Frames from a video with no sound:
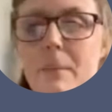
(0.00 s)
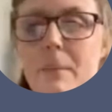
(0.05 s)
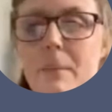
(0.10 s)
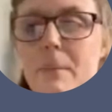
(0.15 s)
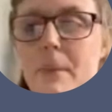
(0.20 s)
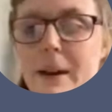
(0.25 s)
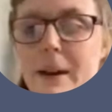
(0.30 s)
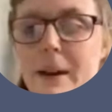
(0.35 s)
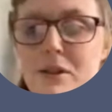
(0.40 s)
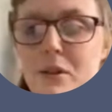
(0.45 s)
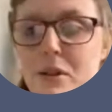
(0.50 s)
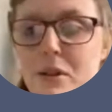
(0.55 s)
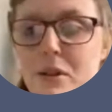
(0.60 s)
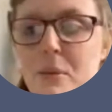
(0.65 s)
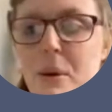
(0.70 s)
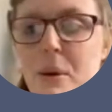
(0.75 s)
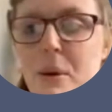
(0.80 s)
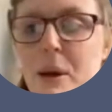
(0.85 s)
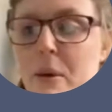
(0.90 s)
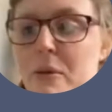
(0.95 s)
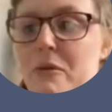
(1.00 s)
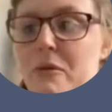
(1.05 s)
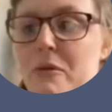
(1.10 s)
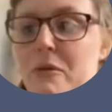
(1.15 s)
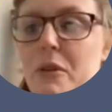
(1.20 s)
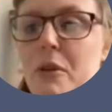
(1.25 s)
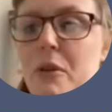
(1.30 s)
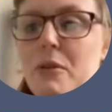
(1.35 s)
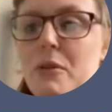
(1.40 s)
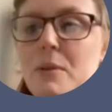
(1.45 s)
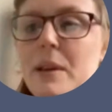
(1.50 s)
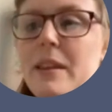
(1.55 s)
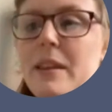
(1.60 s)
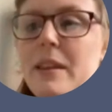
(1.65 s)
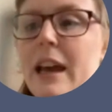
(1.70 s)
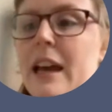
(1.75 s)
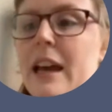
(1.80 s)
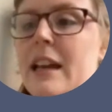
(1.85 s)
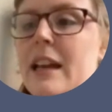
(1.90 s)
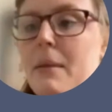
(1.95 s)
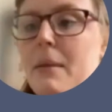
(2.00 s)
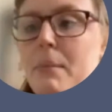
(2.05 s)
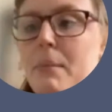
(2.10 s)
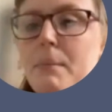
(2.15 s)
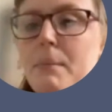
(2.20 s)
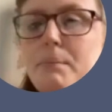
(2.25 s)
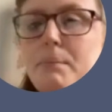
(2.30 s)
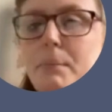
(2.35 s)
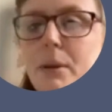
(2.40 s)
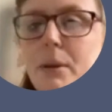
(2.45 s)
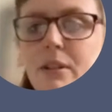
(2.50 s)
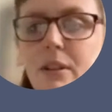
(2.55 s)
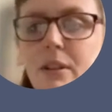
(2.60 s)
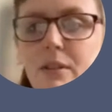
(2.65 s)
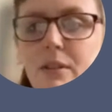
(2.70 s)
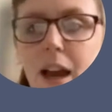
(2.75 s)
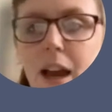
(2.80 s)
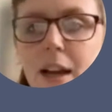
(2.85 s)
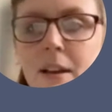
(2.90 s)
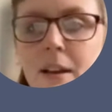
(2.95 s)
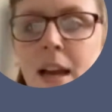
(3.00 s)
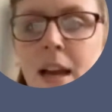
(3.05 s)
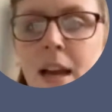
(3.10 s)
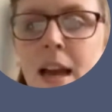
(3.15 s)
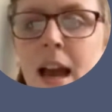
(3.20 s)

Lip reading: make sure that we're going forward with it in a positive light.